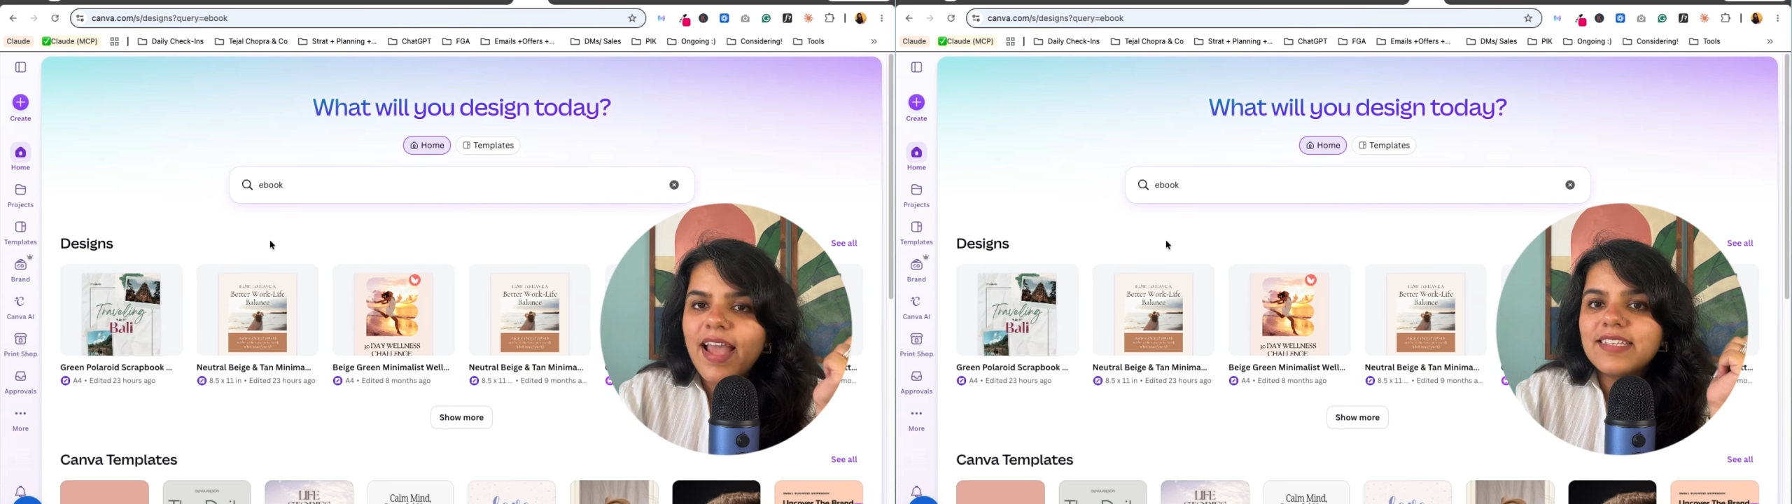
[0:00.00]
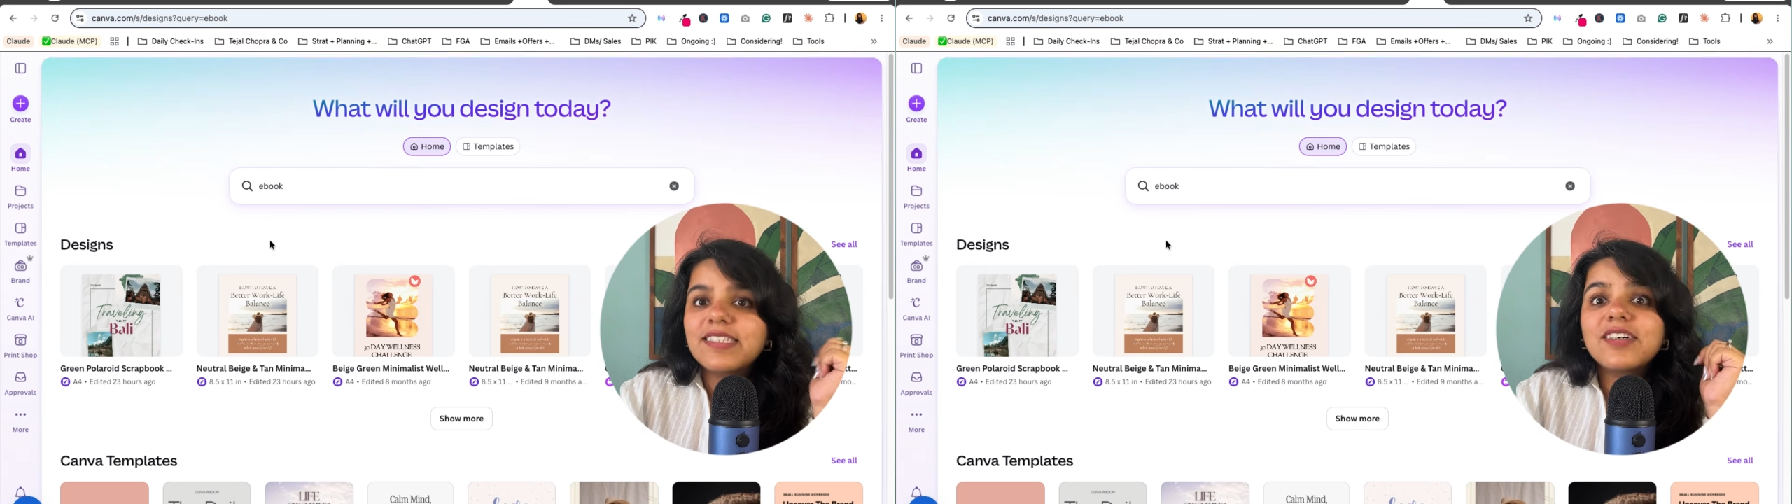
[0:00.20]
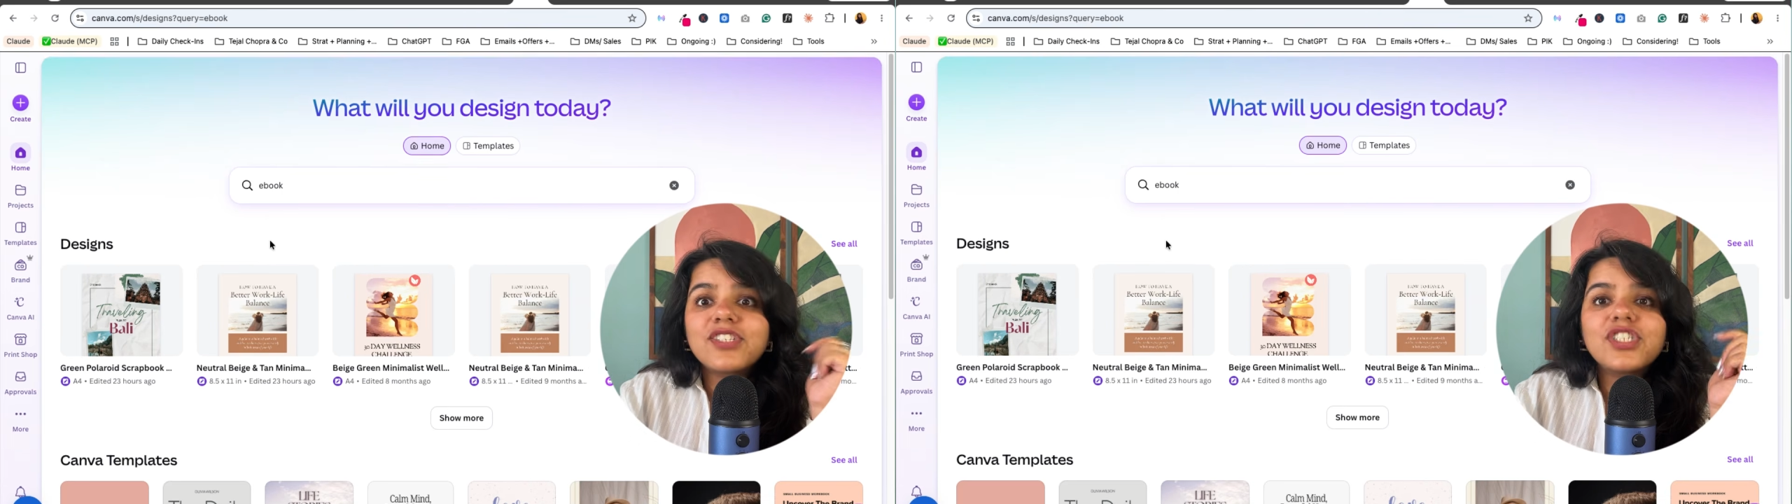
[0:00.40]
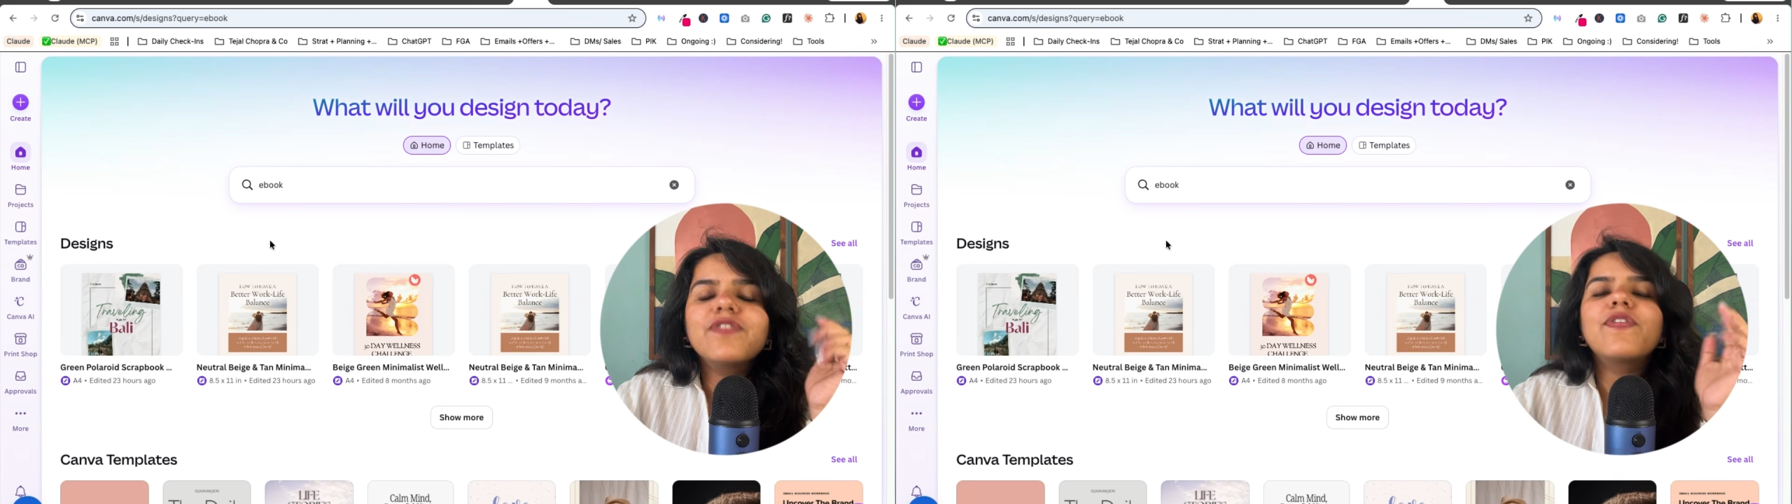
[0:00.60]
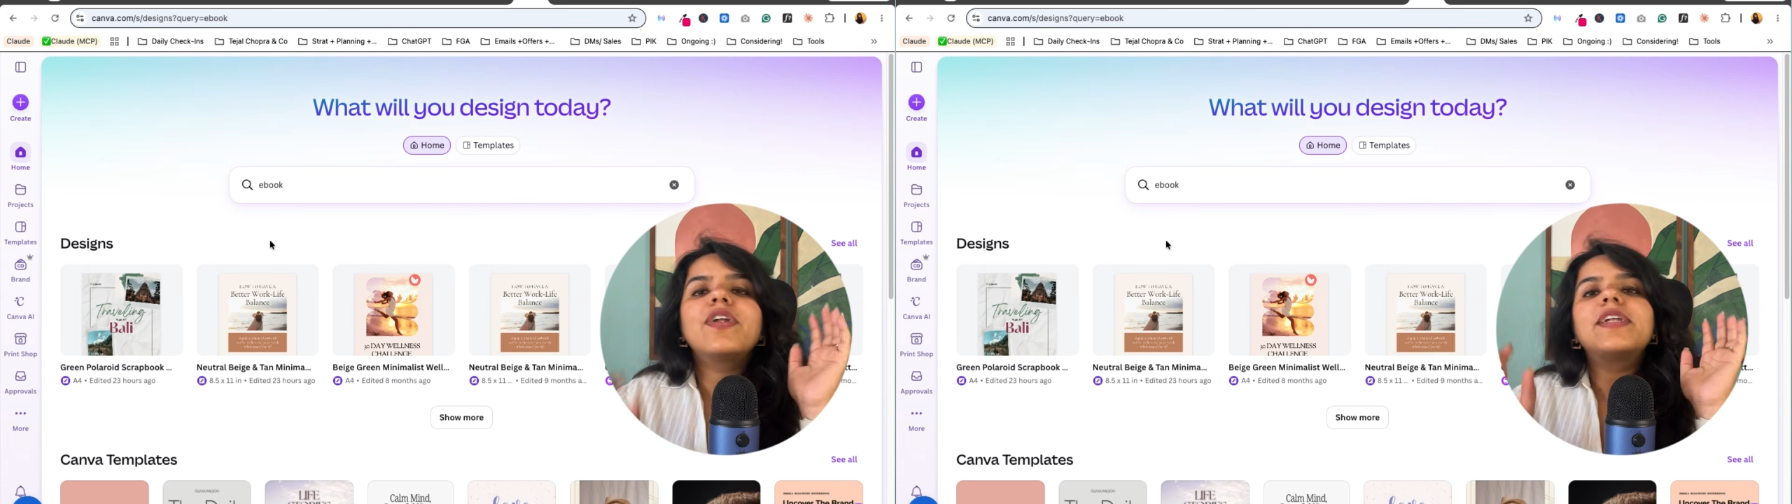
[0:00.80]
searching
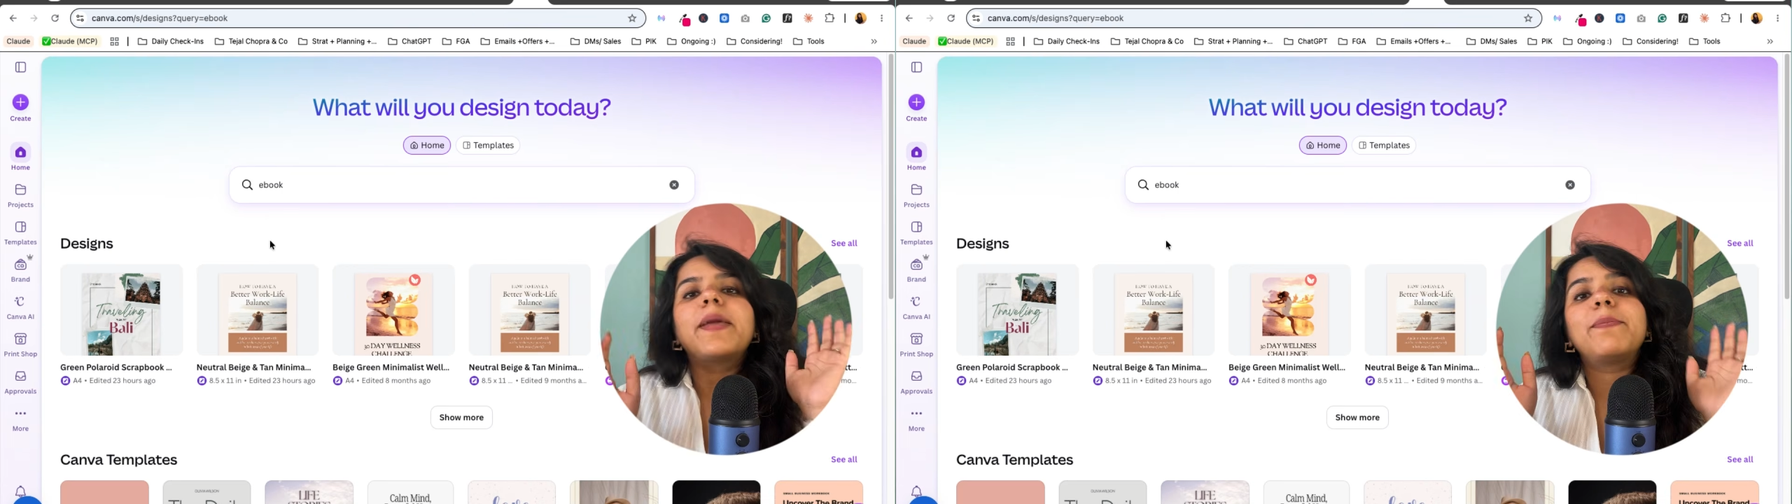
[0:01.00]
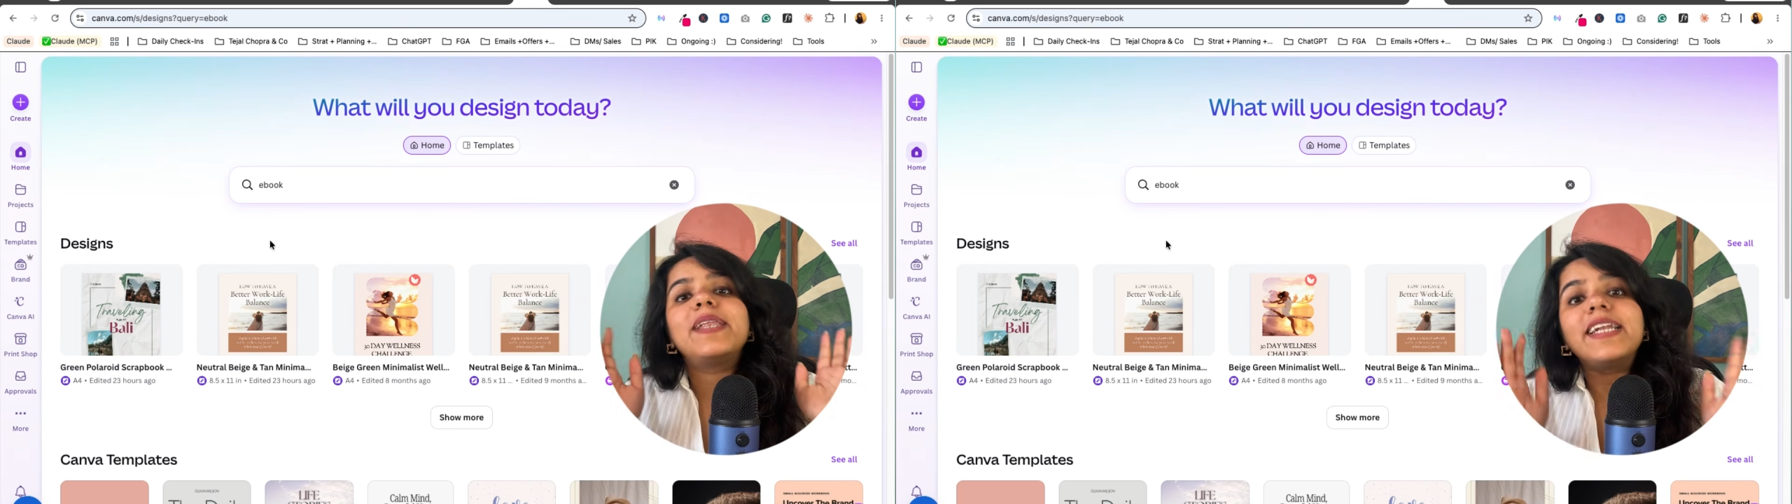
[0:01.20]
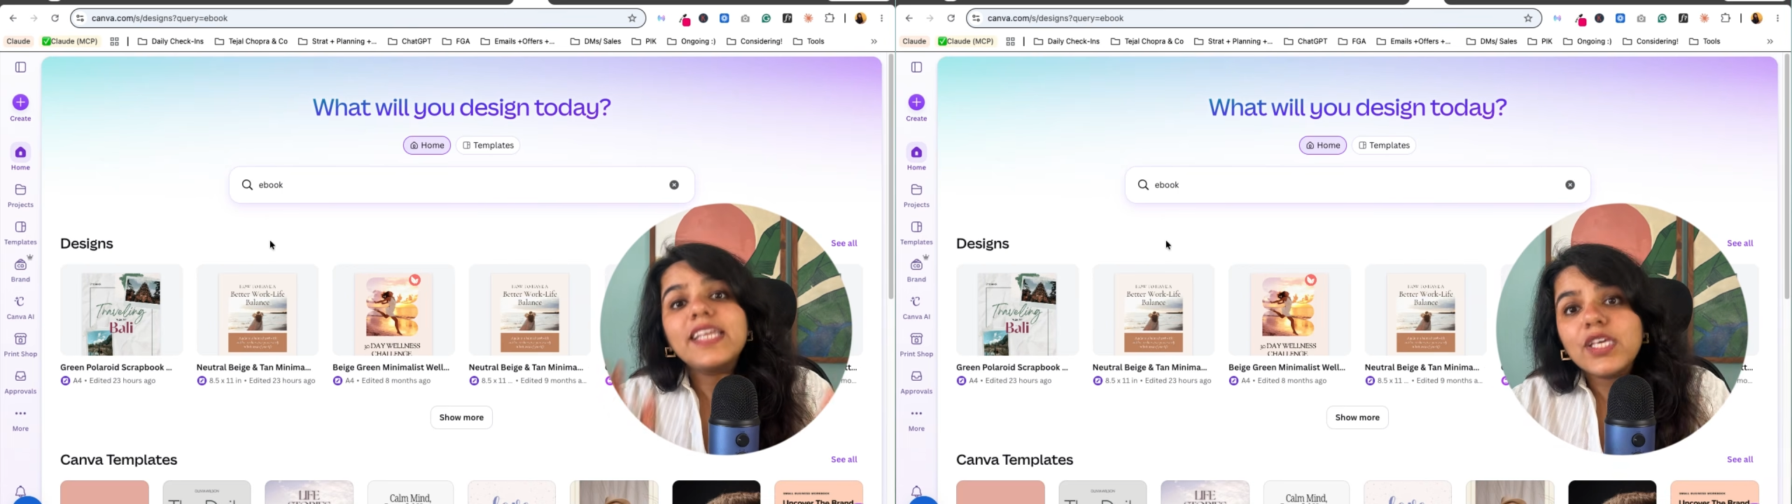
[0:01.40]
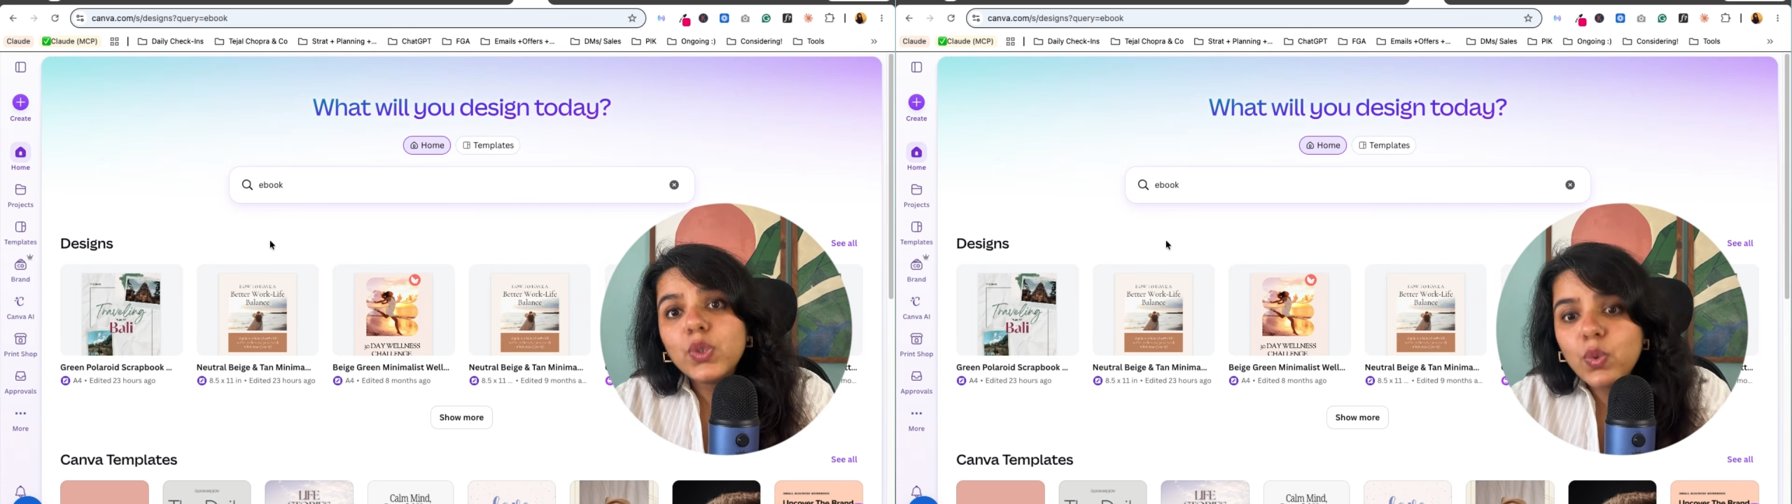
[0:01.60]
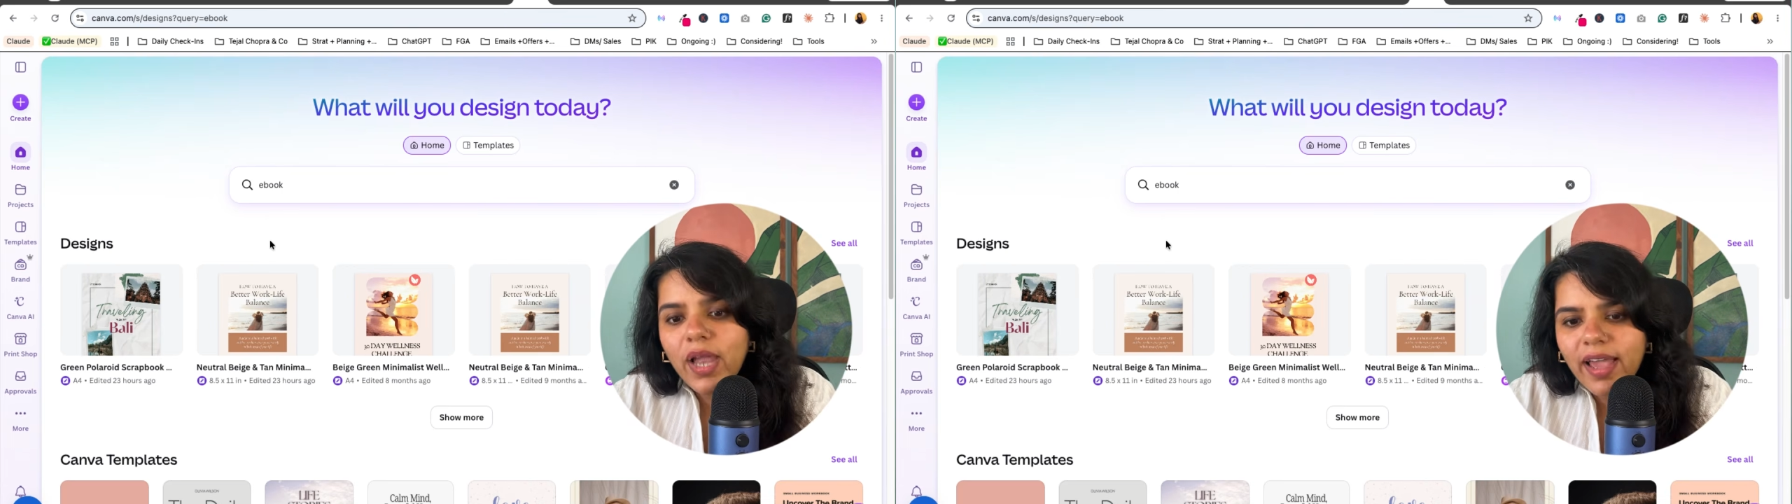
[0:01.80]
for a template
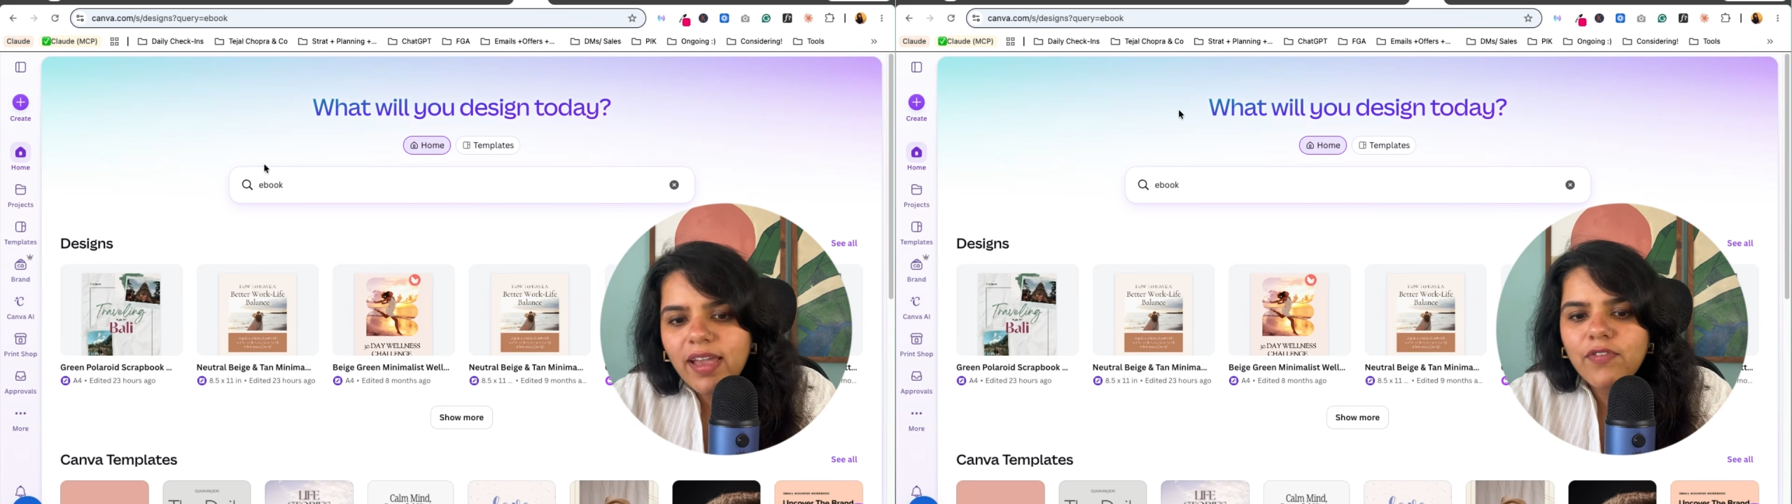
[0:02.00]
you like.